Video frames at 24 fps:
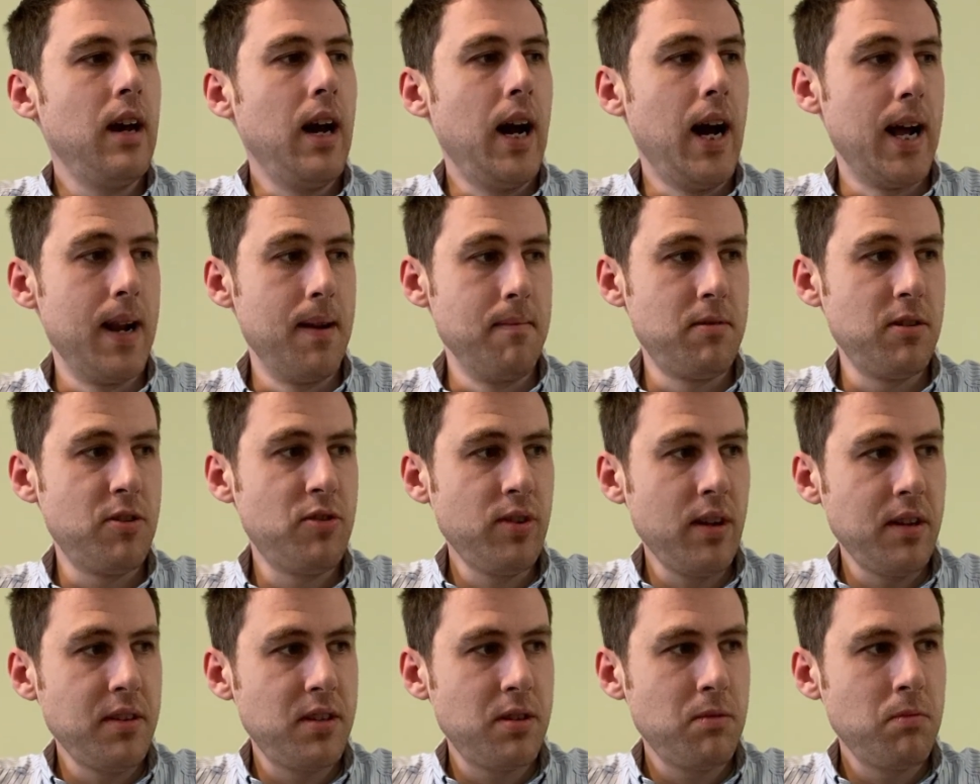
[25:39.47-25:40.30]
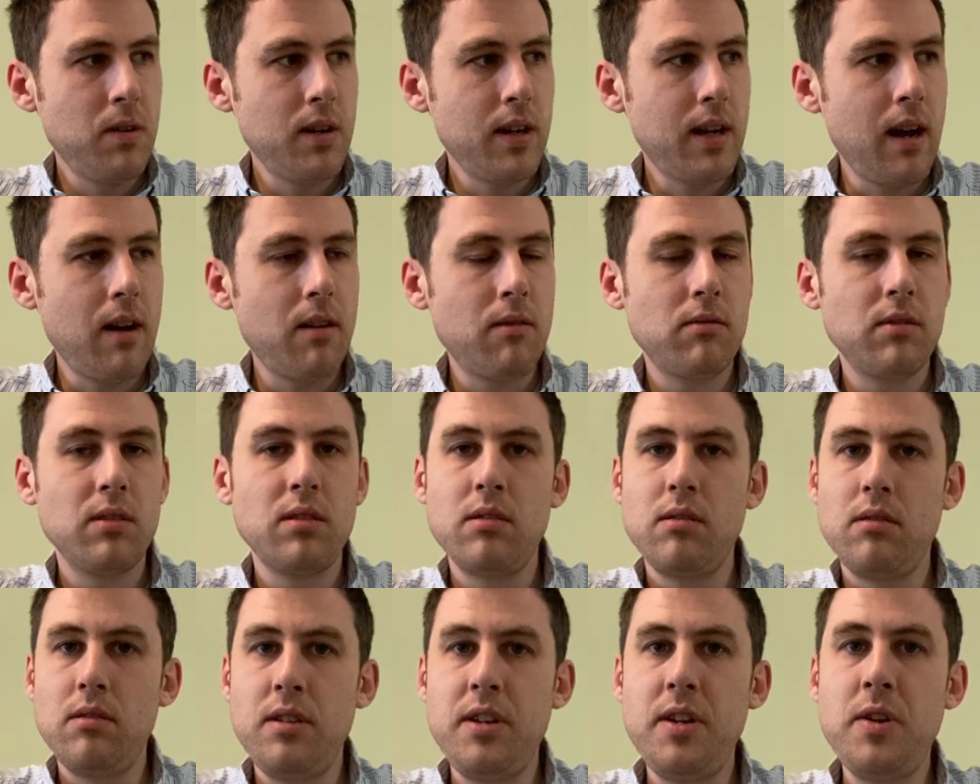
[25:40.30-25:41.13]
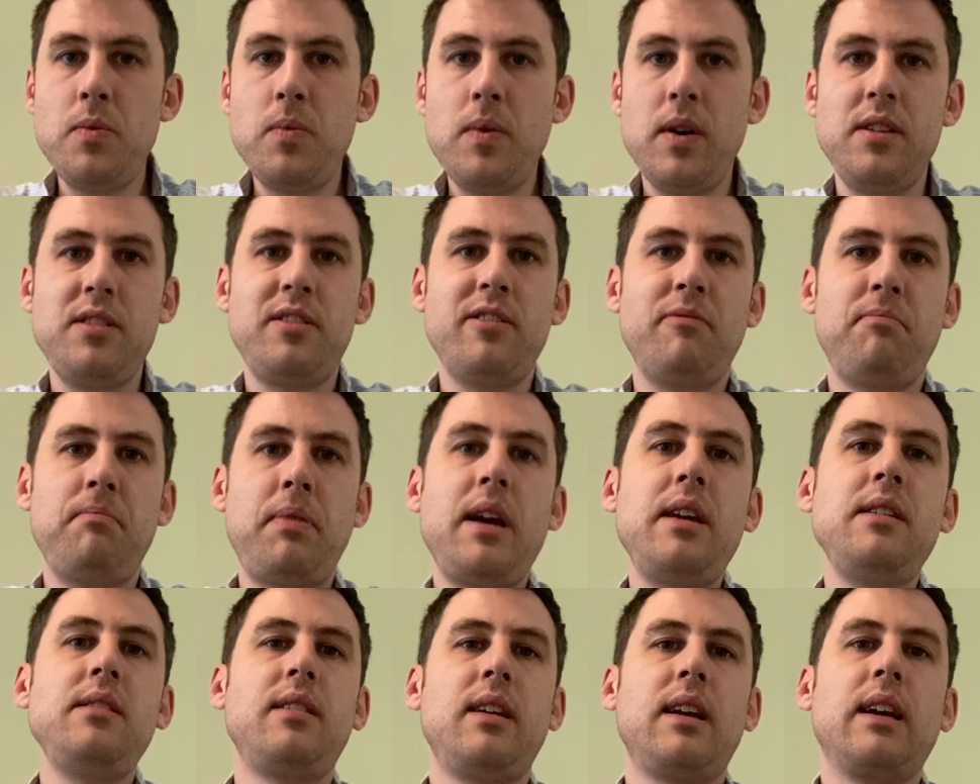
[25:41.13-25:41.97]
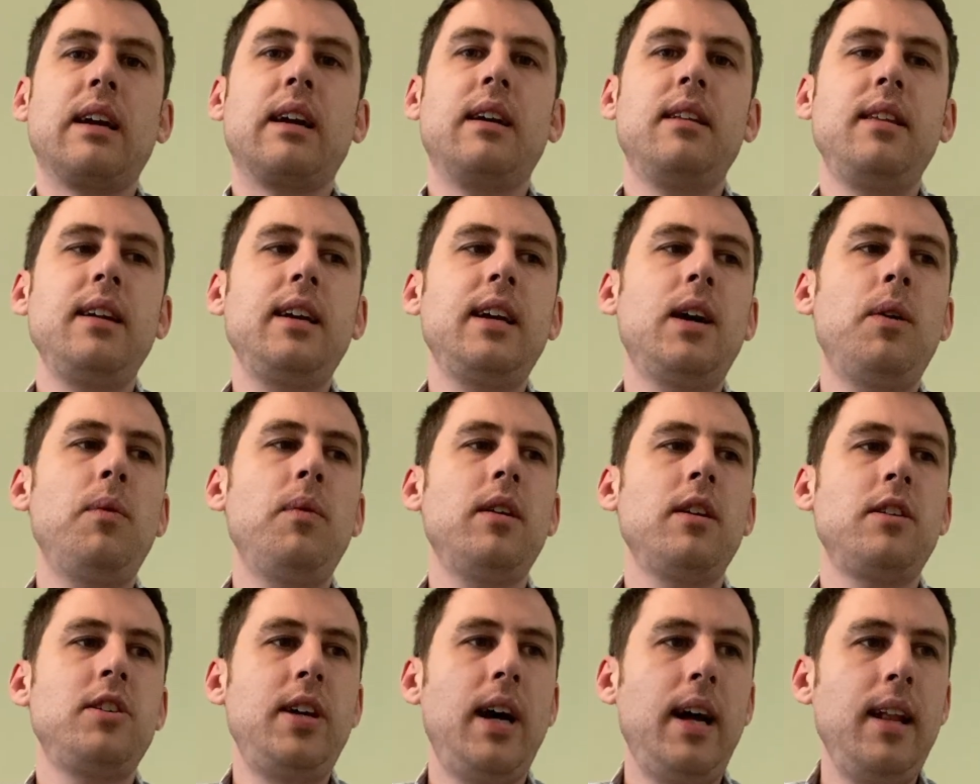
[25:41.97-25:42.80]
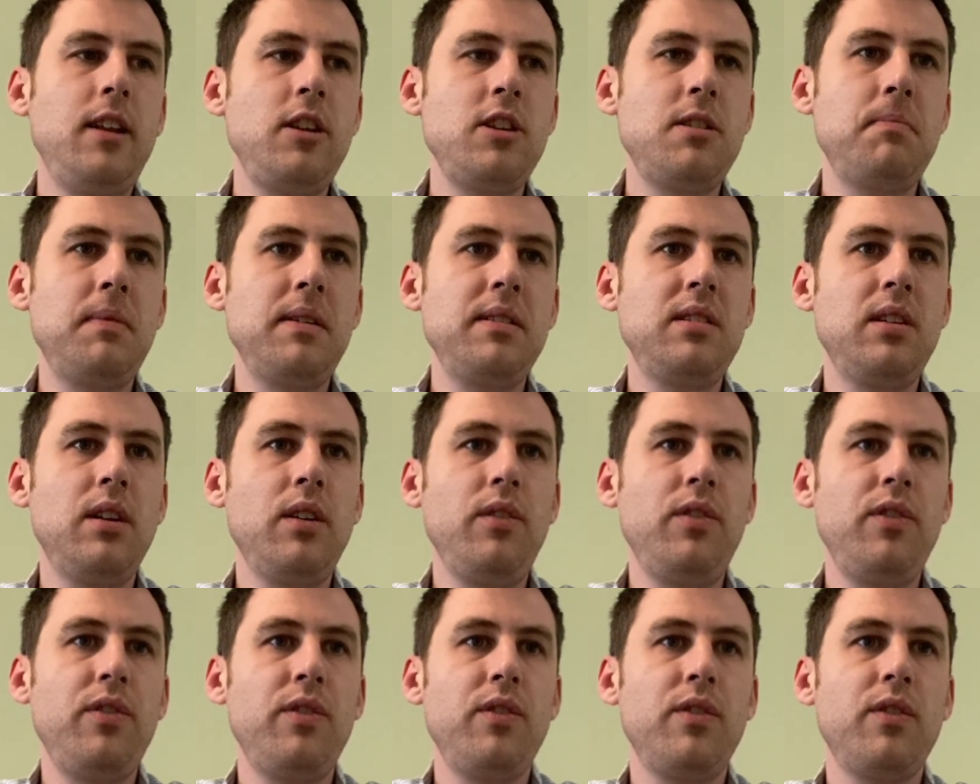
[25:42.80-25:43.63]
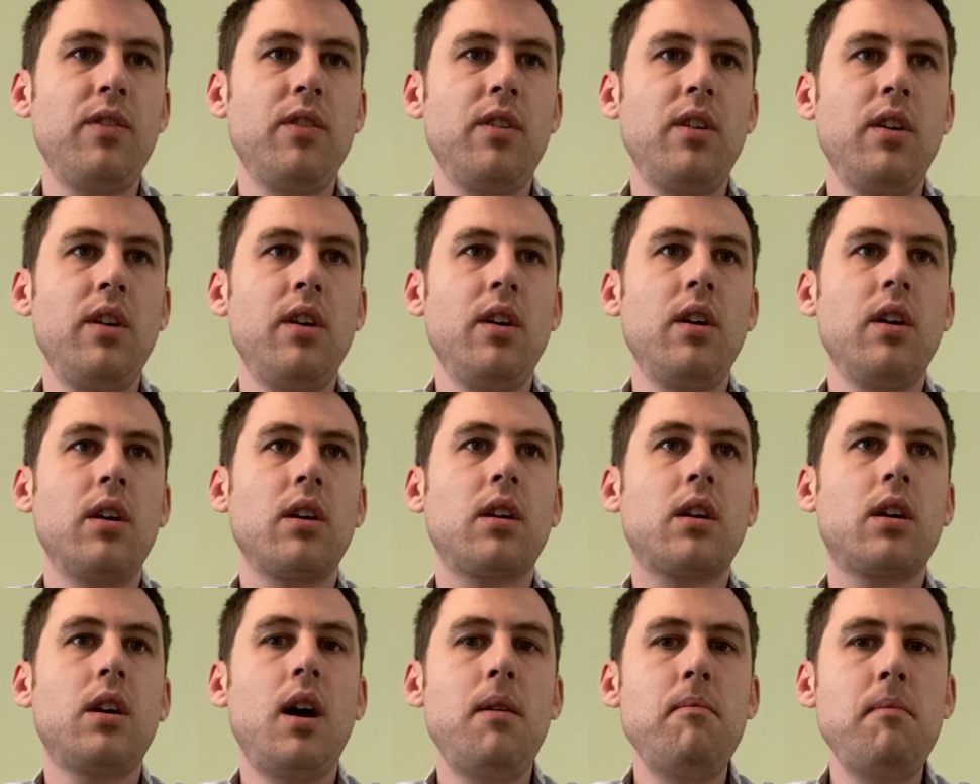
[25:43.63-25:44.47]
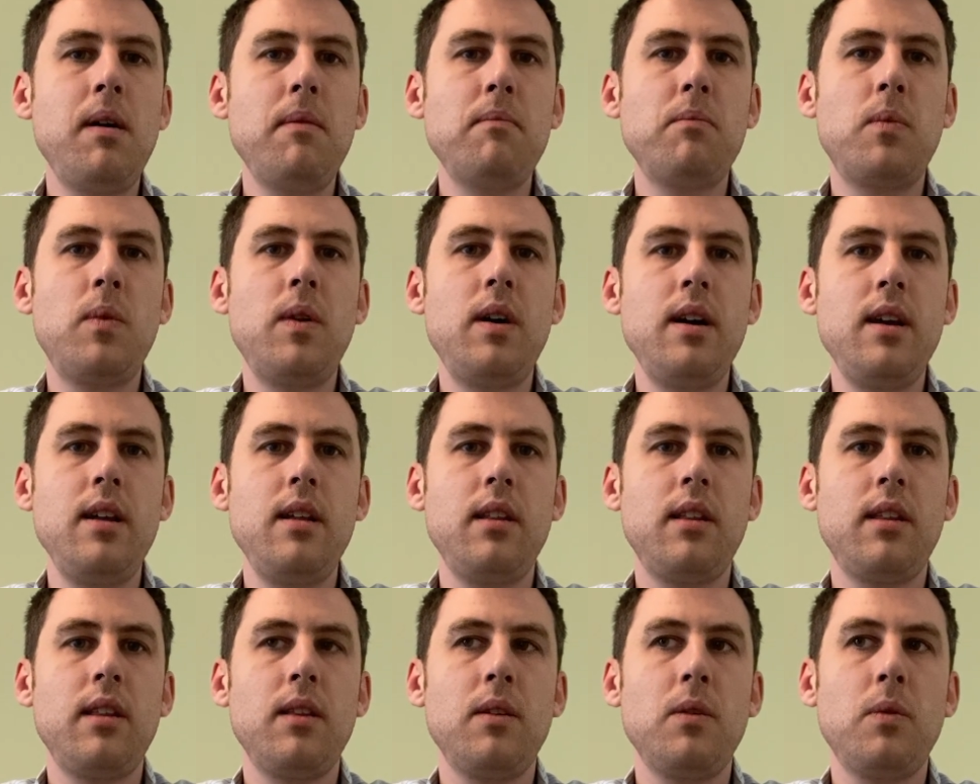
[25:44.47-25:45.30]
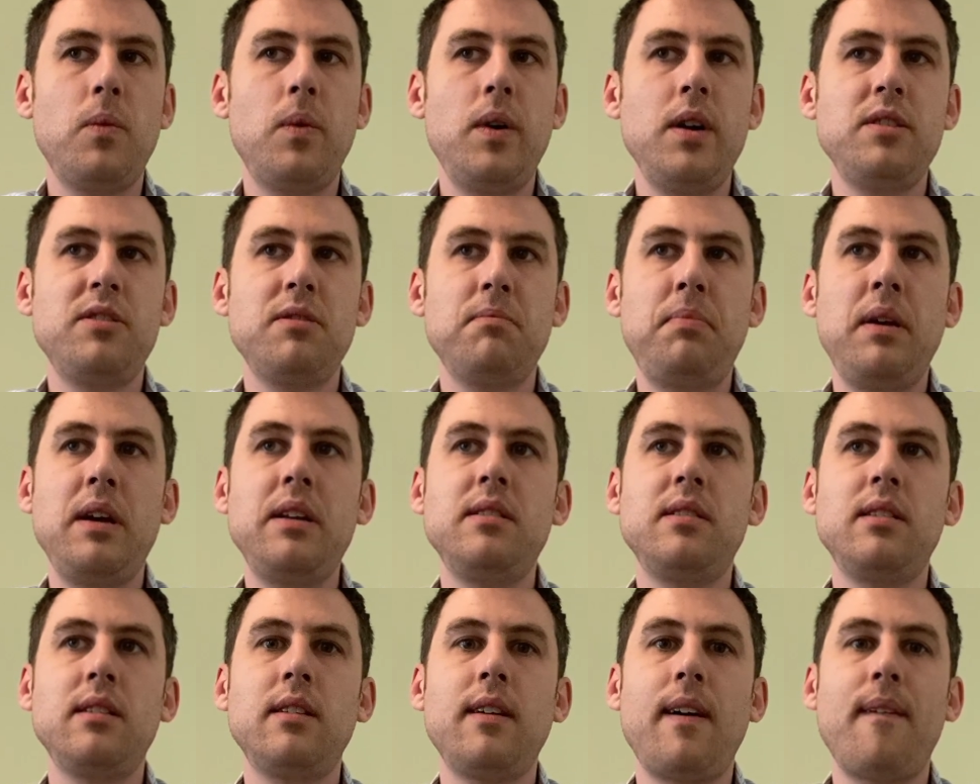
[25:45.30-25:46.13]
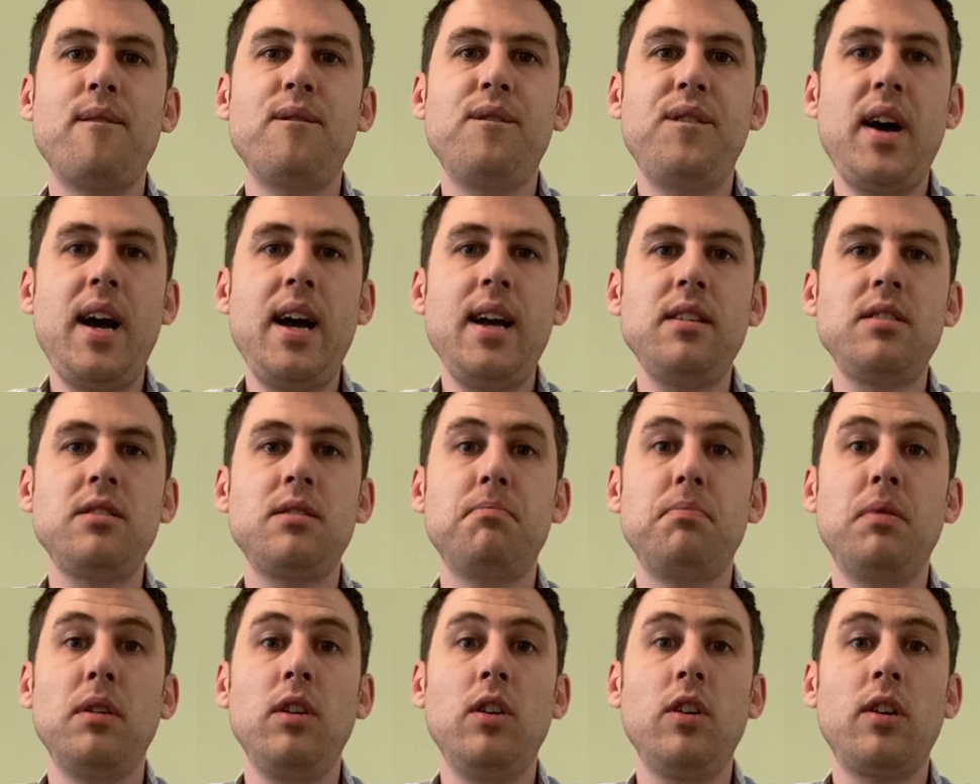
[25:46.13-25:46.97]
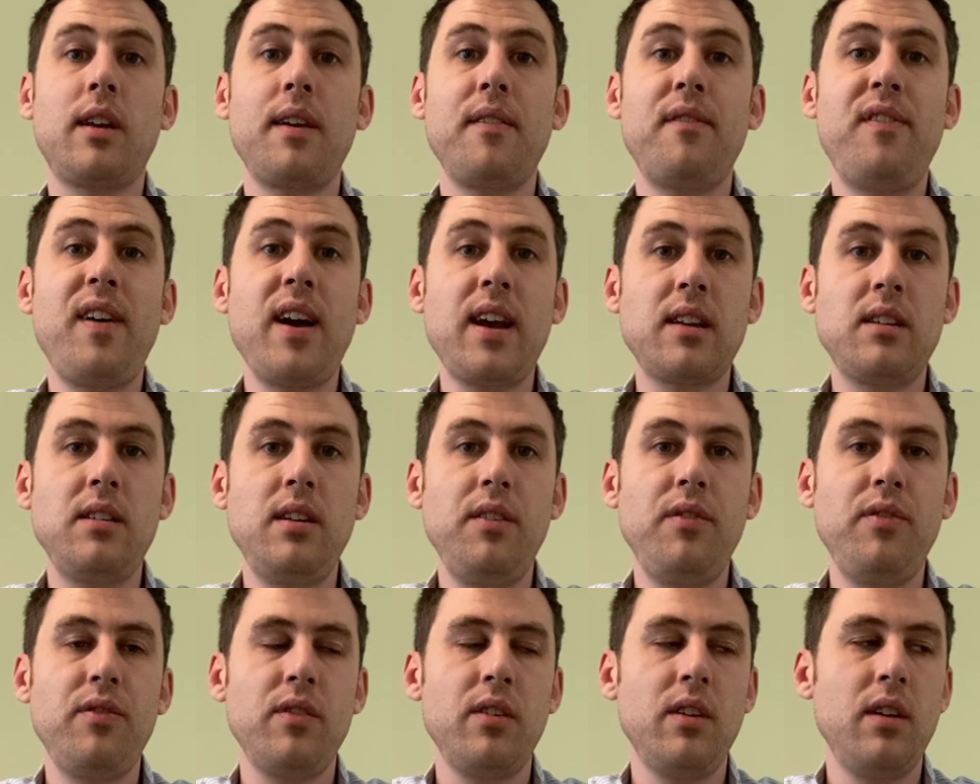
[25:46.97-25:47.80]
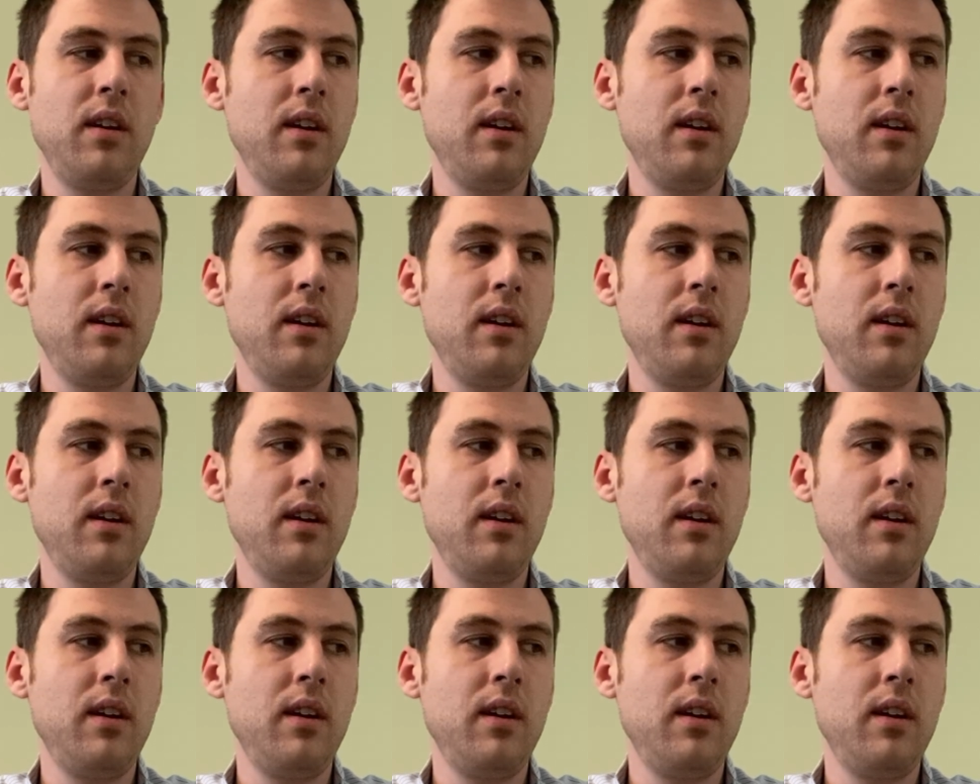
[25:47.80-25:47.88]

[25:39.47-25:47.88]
And I'm just trying to work out new ways of painting. I think I want to challenge myself, come up with ways of painting that are fast but look effective.